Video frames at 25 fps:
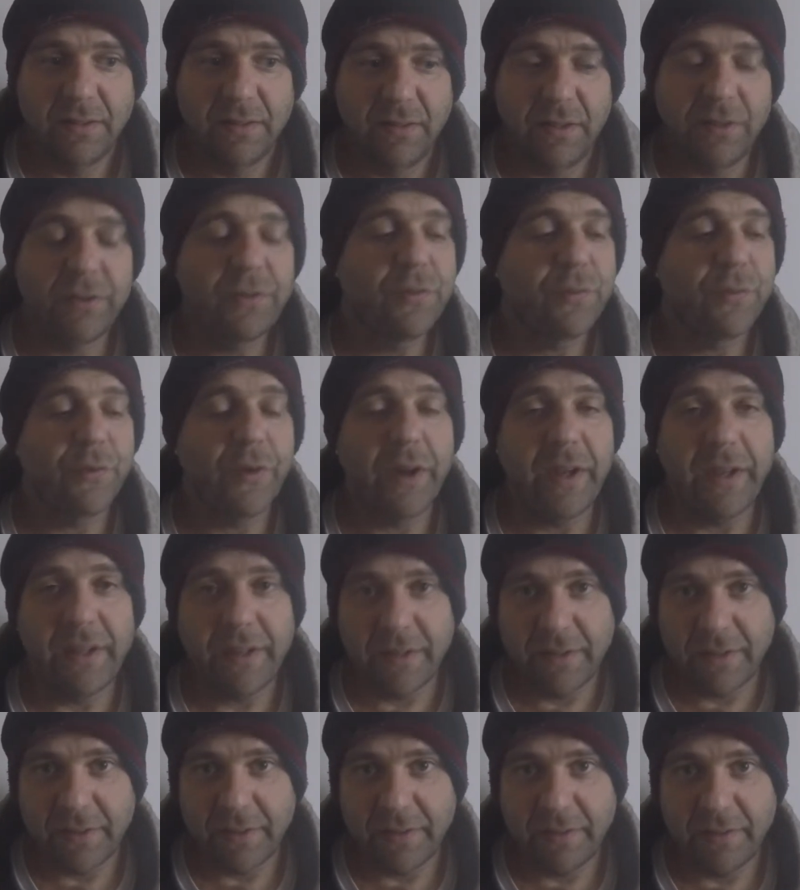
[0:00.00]
His
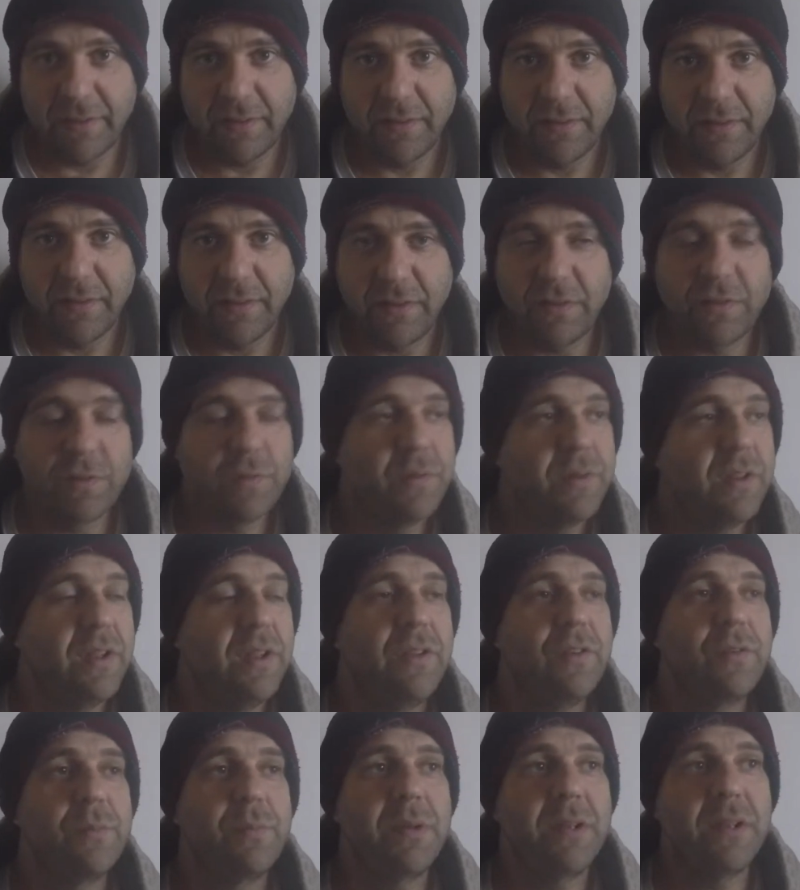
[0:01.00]
friend,
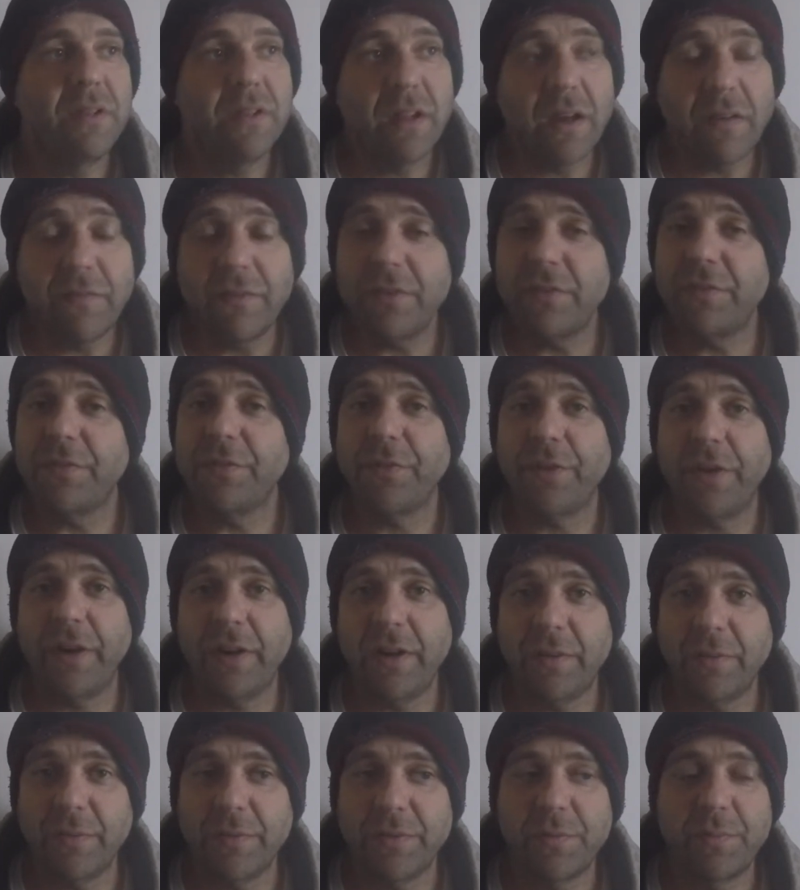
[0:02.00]
his beloved
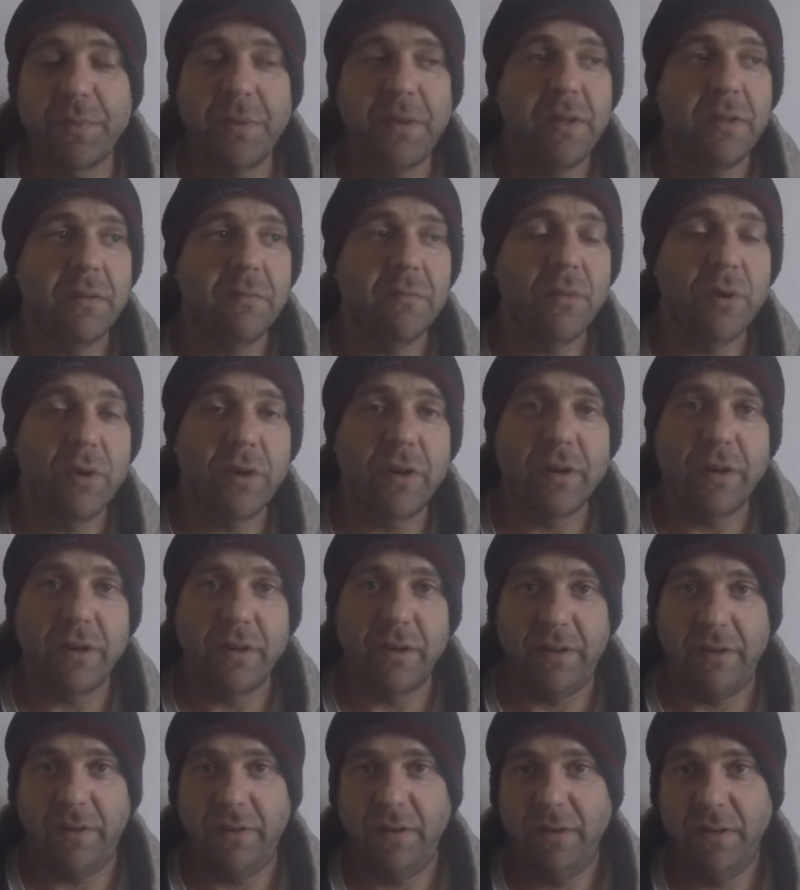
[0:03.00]
friend, was being
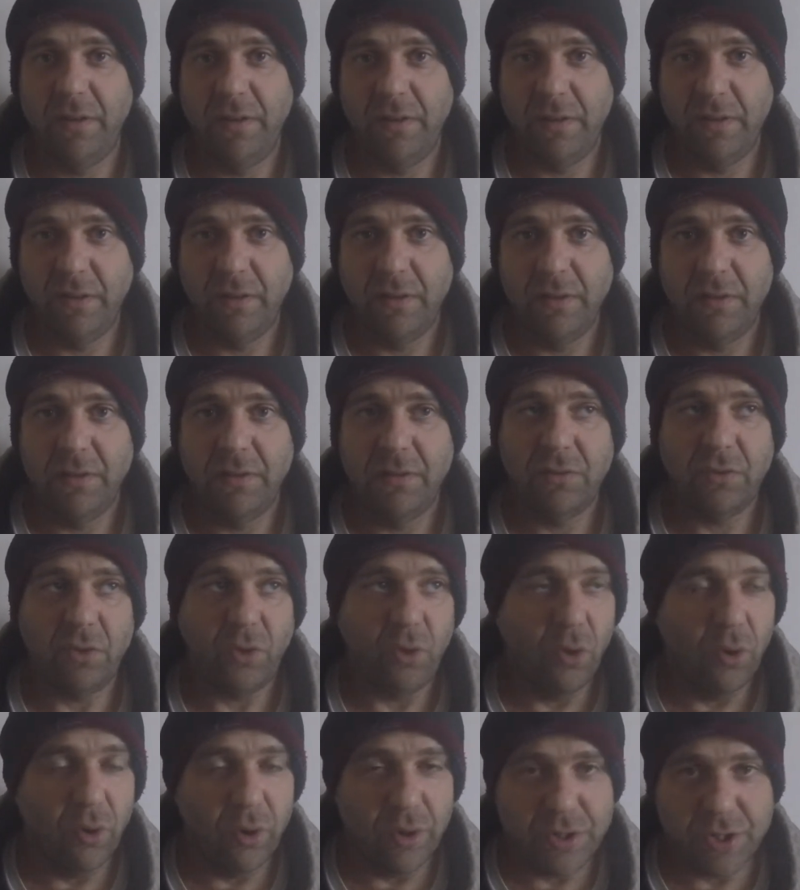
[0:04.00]
murdered,
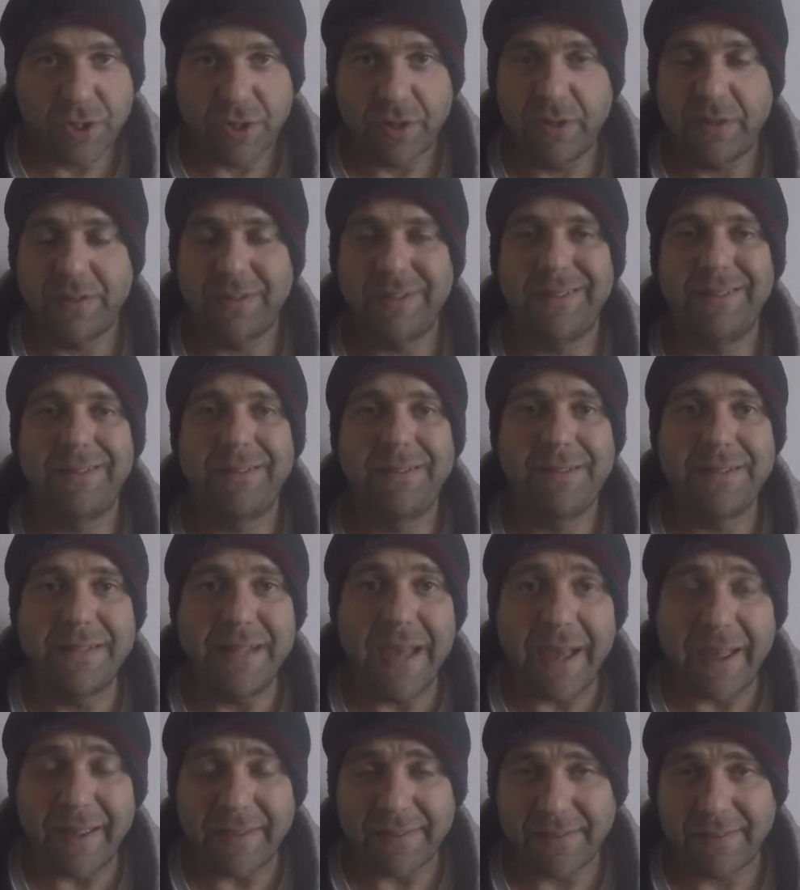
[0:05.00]
tortured to
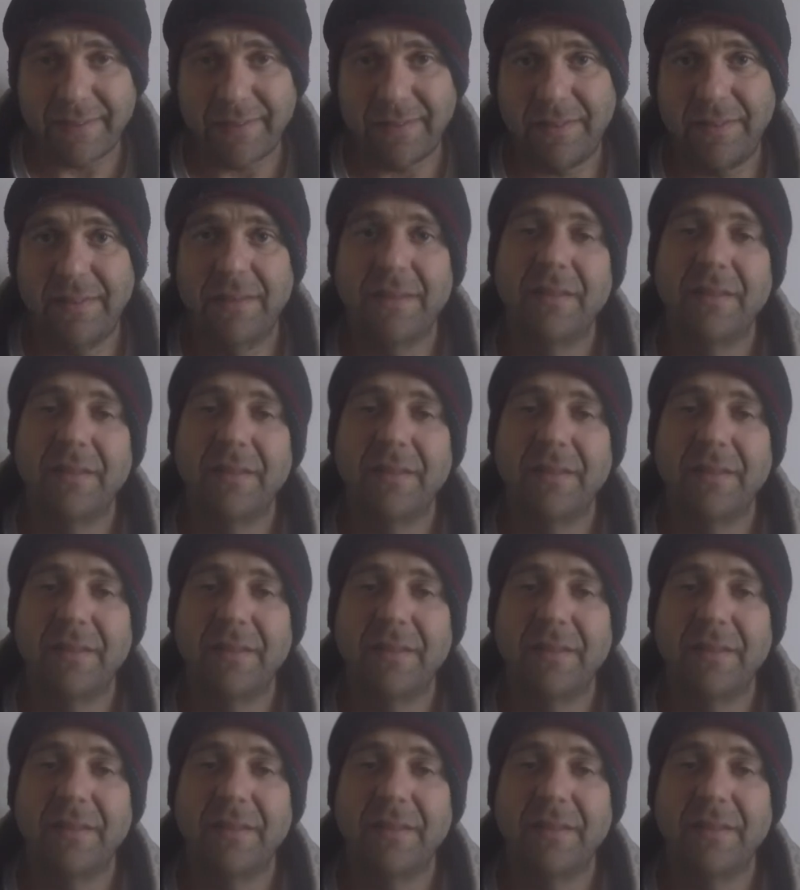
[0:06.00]
death.